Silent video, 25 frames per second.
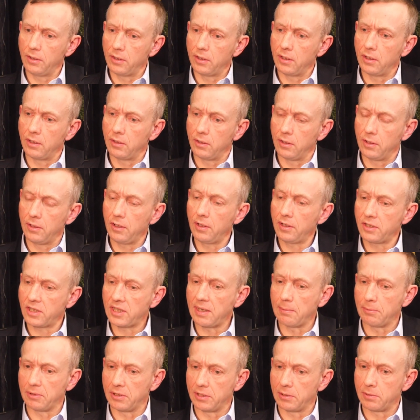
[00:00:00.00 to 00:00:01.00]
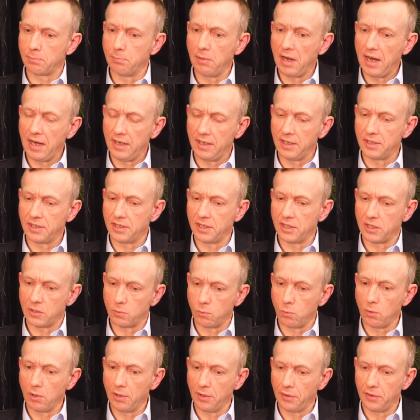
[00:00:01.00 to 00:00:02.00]
the other step that's made is it's
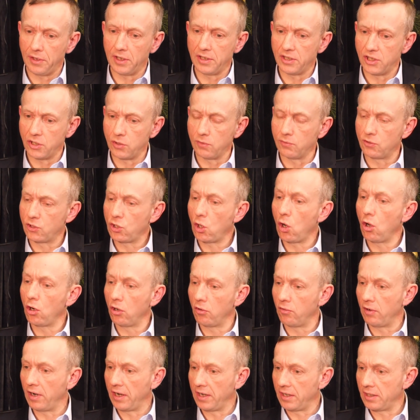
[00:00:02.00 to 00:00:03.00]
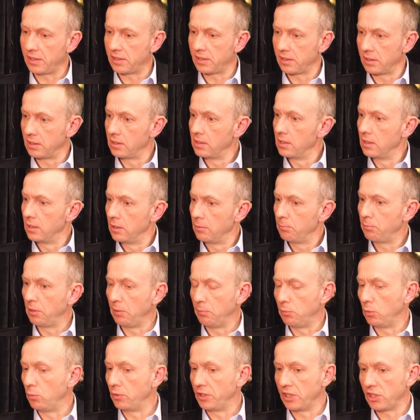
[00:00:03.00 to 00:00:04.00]
one thing to sort of tolerate
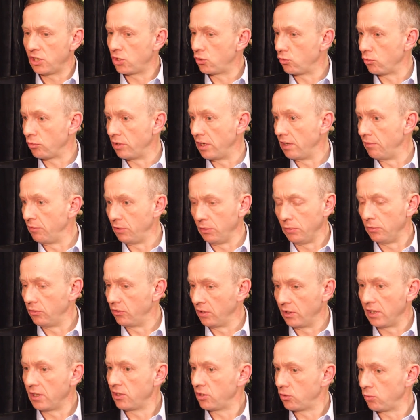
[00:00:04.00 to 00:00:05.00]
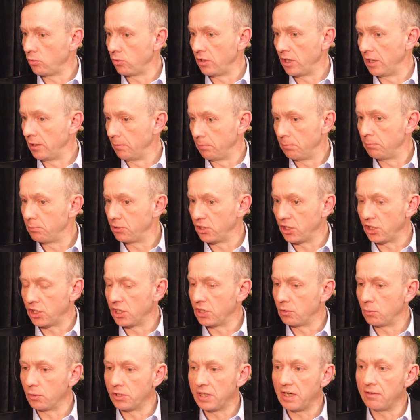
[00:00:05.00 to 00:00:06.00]
people with extraordinary views and extraordinary
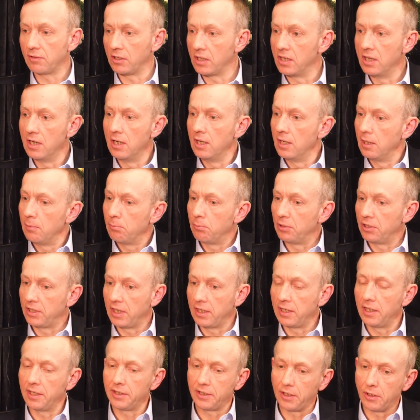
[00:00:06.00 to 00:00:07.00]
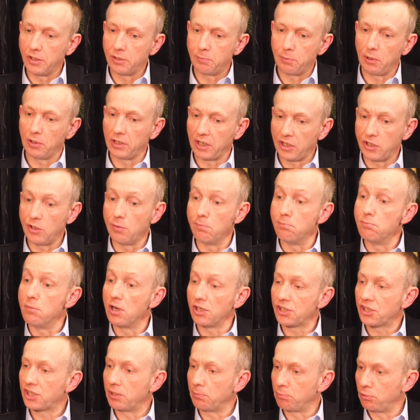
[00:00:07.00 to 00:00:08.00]
positions, whatever, but then it goes beyond that. You
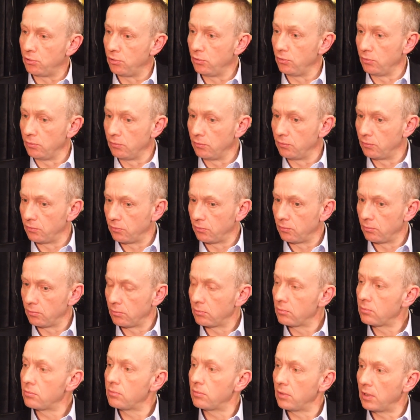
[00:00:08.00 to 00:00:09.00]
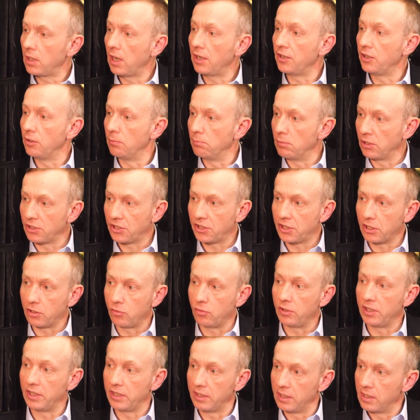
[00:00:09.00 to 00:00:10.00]
must approve and you must
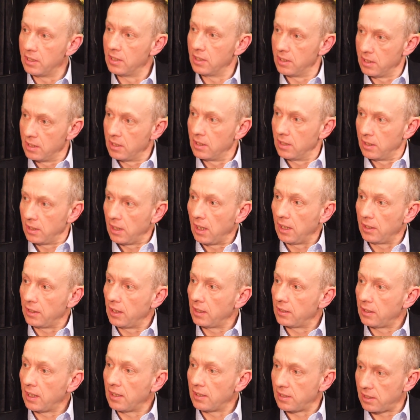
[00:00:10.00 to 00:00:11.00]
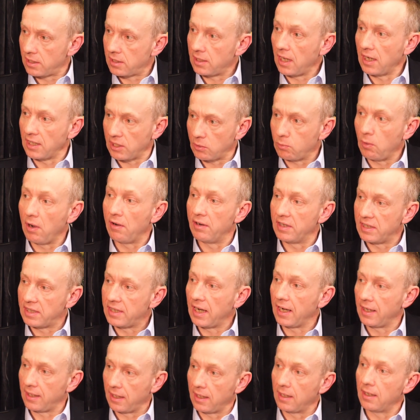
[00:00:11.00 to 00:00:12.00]
agree. And that's where it's
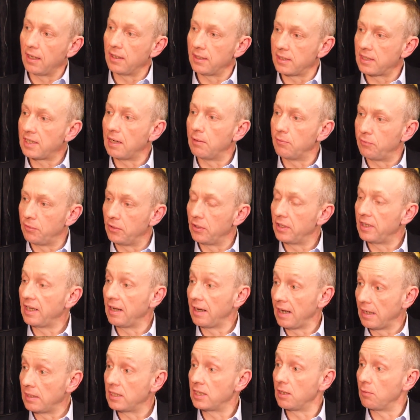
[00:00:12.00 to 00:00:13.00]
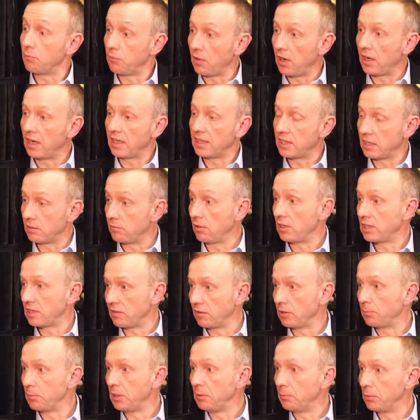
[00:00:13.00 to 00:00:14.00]
taken another step further, then ends up violating the rights of
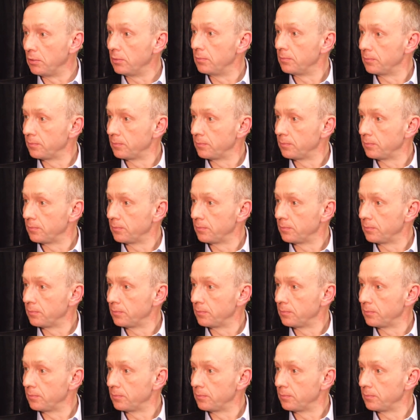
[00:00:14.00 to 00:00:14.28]
other people.